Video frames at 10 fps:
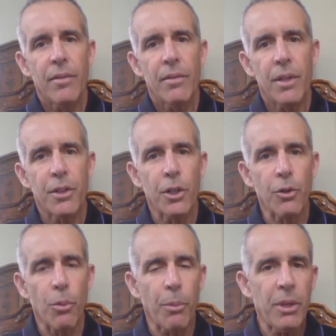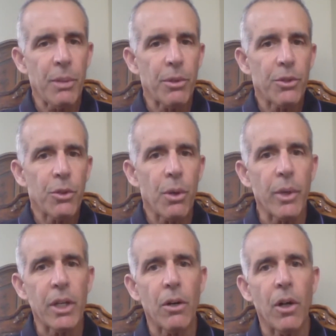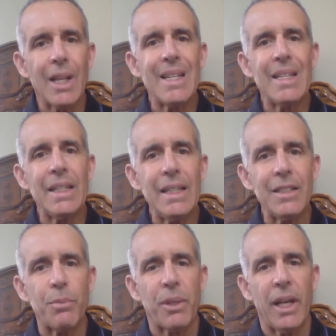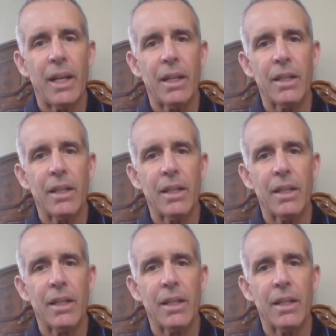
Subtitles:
The third group of people do what we call needs planning.